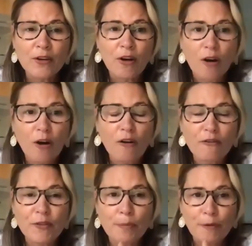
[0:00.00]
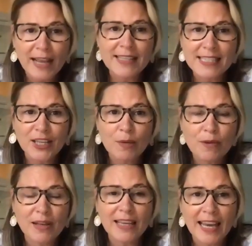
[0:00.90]
of the brands that
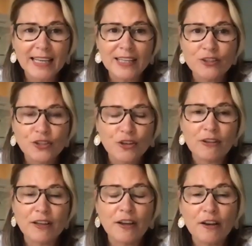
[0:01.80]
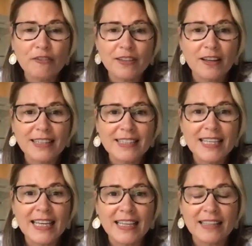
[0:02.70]
communicated during
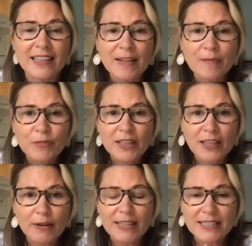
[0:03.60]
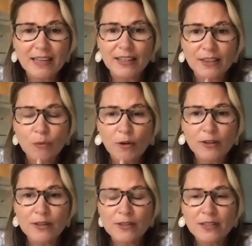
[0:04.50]
COVID-19. It's like the
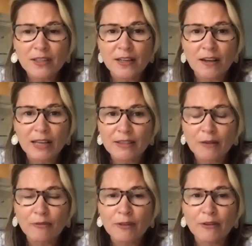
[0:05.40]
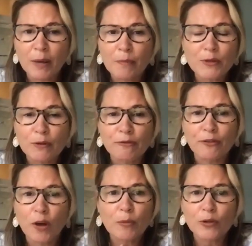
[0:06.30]
ones, the numbers were
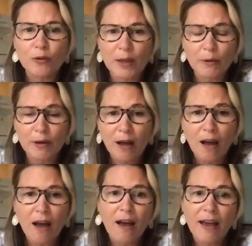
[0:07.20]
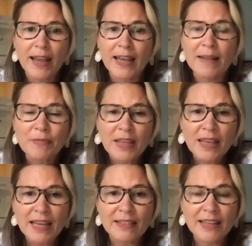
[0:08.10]
phenomenal. They were high
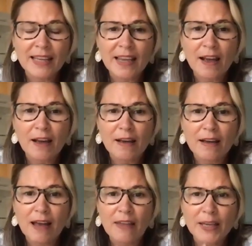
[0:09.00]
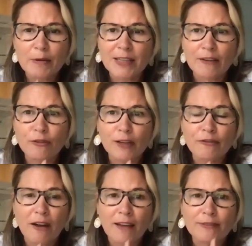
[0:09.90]
in the, I think it was like
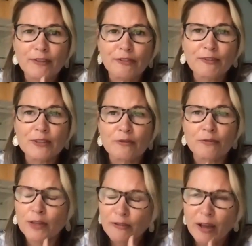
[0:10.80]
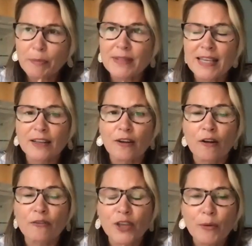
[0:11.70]
45%
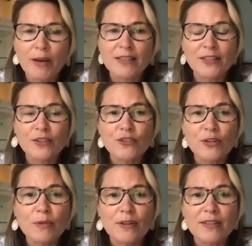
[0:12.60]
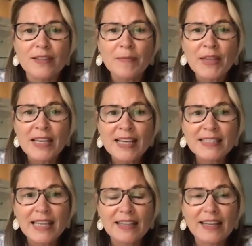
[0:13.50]
of US consumers
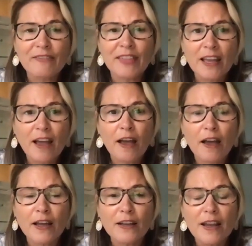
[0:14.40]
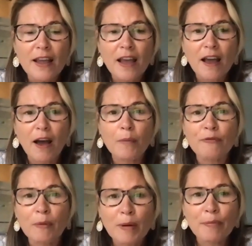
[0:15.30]
said that if they heard
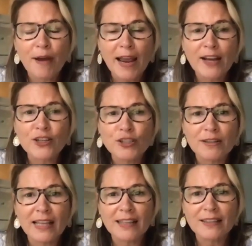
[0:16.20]
from a brand during that